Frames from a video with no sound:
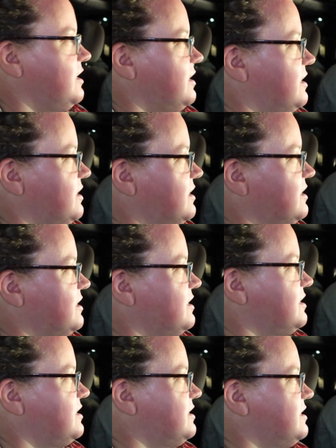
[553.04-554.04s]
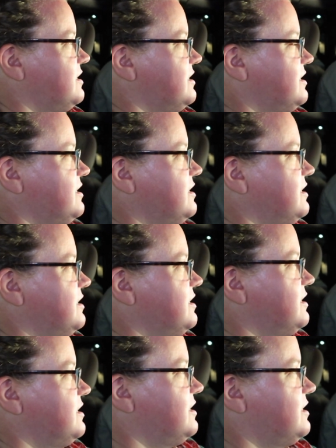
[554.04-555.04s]
out if Mimi Skinny when ordered almond
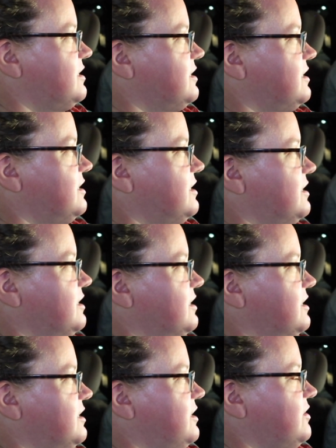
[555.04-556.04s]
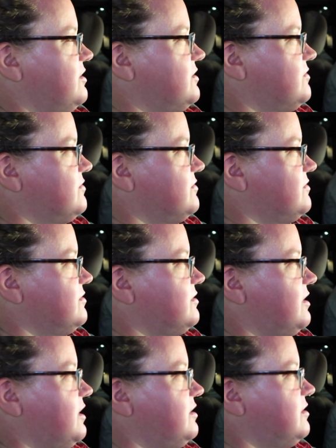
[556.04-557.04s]
chicken? No, you don't.
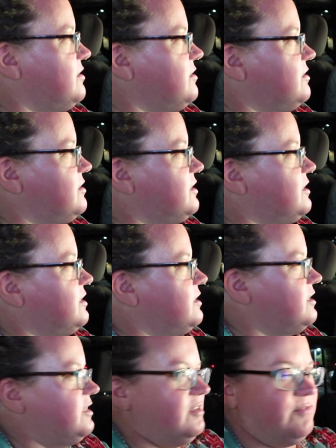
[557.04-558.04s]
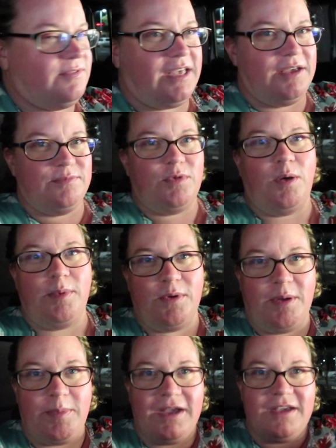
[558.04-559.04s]
No. Wait. Okay, no. I'll be
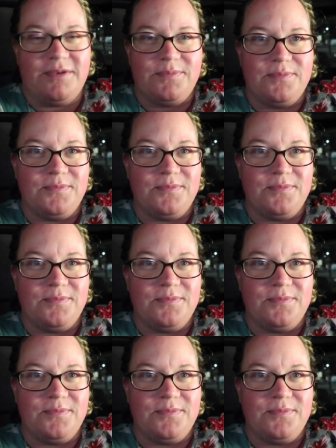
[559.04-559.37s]
right back.